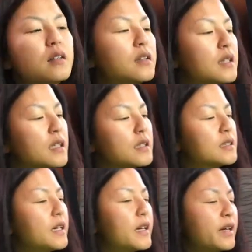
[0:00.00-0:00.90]
Like I
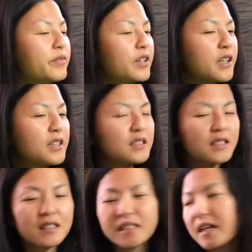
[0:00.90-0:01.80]
said, everything
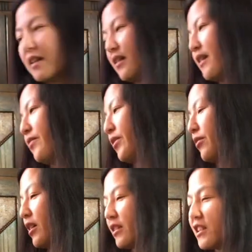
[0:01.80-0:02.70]
just scattered
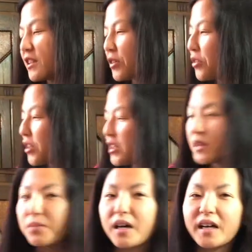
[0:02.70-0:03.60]
everywhere. This corner
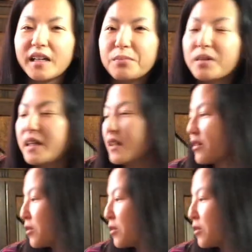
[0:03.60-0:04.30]
is my plant